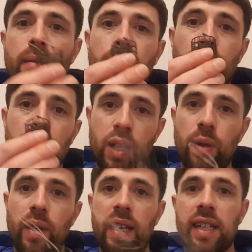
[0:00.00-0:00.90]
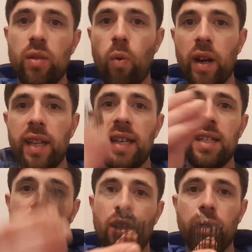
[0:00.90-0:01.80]
putting two of these, one of
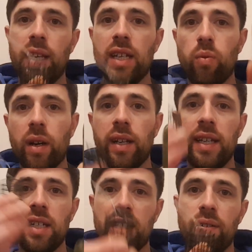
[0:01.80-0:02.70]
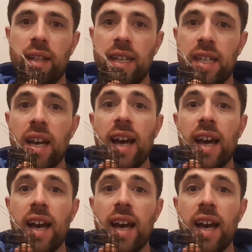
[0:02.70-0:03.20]
these, two of these, one of these, two of these,